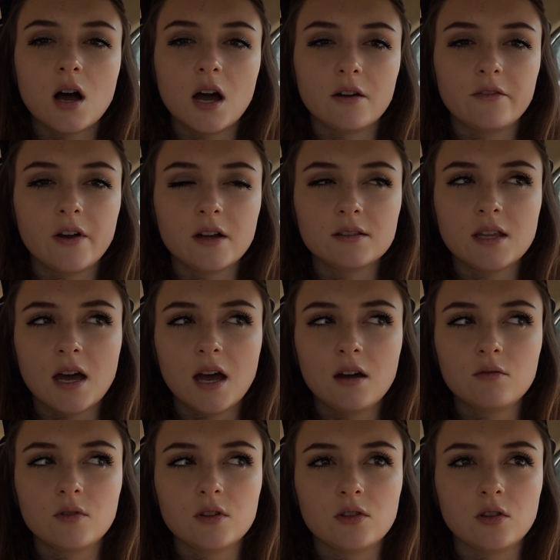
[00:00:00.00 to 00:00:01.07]
I found
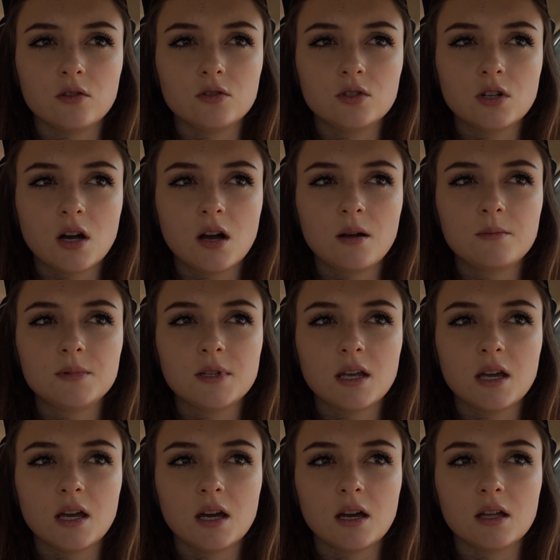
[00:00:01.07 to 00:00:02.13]
that with those jobs
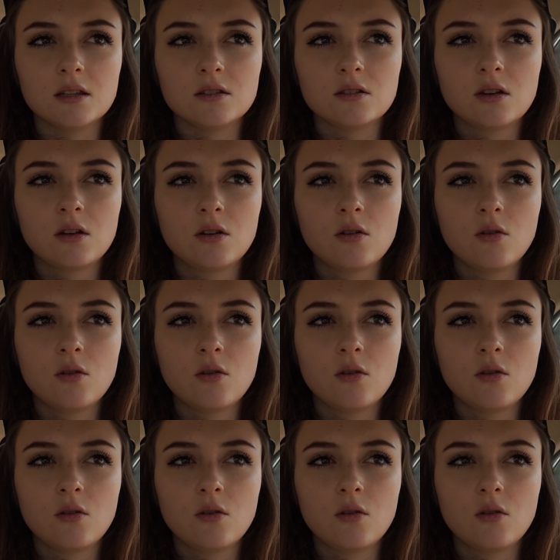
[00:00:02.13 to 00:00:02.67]
and